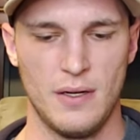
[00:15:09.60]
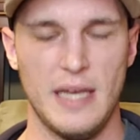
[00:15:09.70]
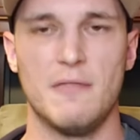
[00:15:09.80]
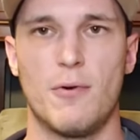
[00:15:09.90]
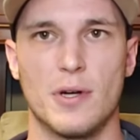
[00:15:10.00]

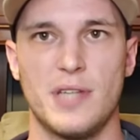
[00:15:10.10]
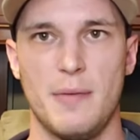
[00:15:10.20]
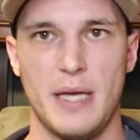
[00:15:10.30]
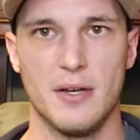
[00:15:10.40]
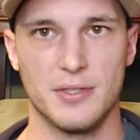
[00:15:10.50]
Enforce
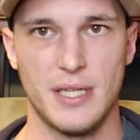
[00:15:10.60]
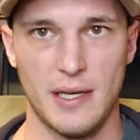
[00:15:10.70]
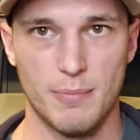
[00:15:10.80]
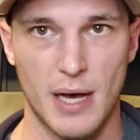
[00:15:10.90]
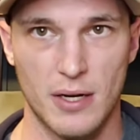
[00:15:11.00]

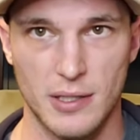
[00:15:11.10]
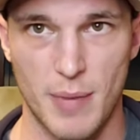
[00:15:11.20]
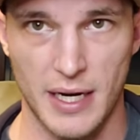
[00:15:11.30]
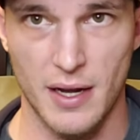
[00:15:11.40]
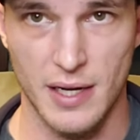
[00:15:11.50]
APLC mounted to
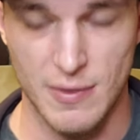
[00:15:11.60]
my gun.